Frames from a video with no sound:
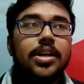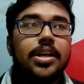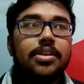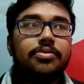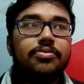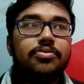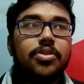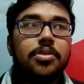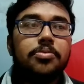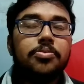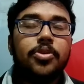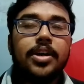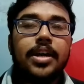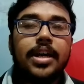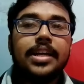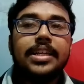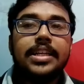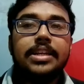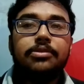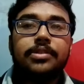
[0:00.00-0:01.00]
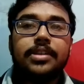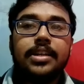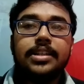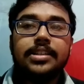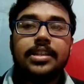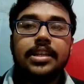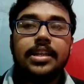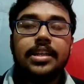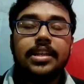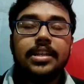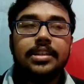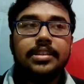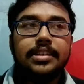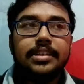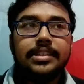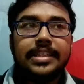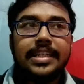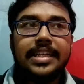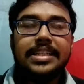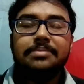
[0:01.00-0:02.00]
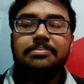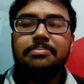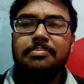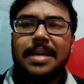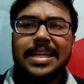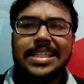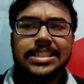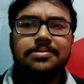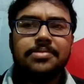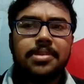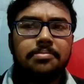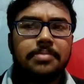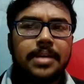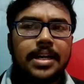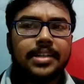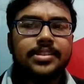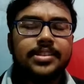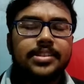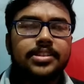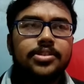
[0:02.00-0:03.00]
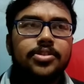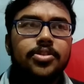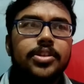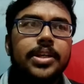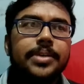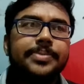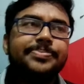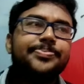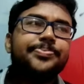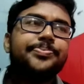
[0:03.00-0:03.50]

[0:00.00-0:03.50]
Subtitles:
from where you can get maximum marks. Okay,